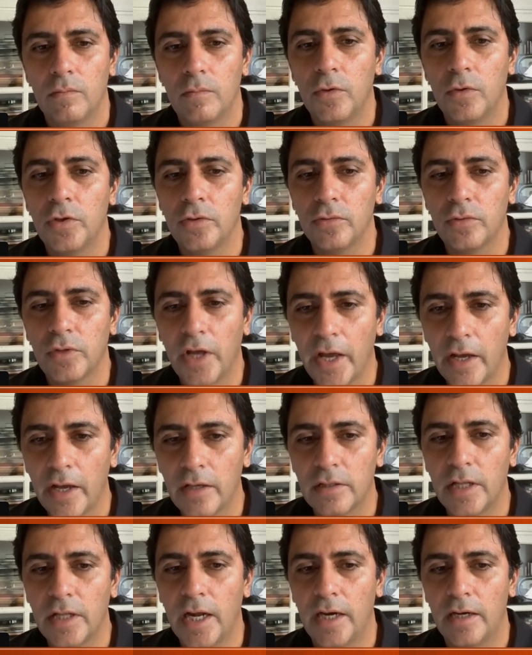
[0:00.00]
do you
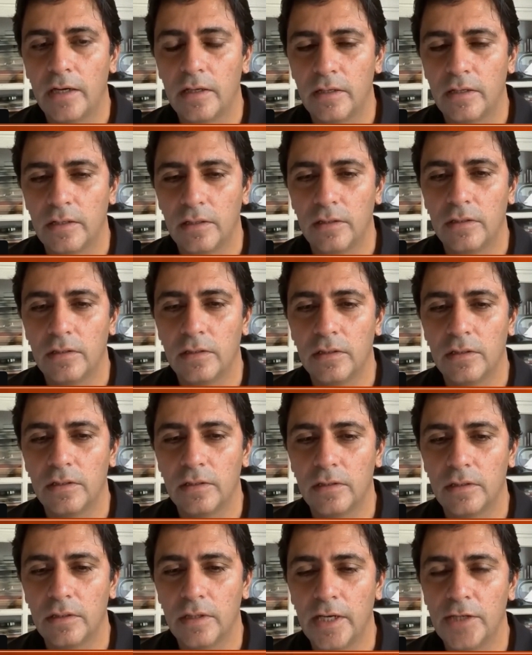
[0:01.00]
think that
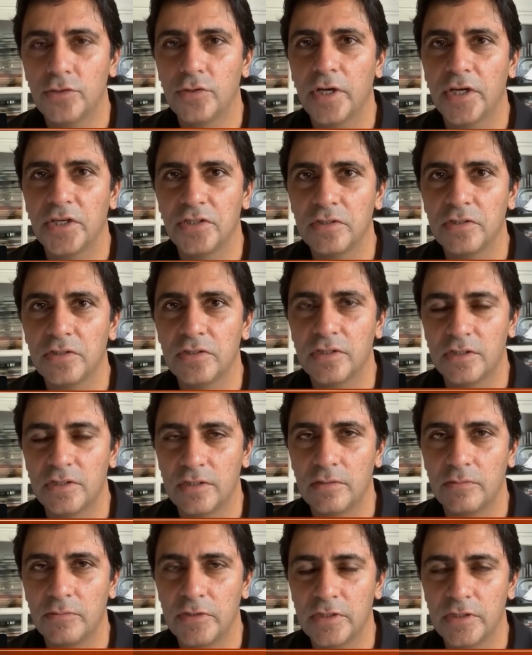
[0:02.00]
the education
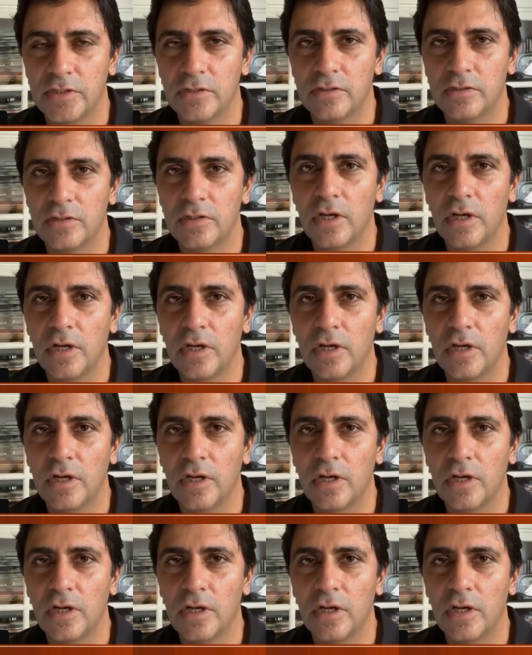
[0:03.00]
system is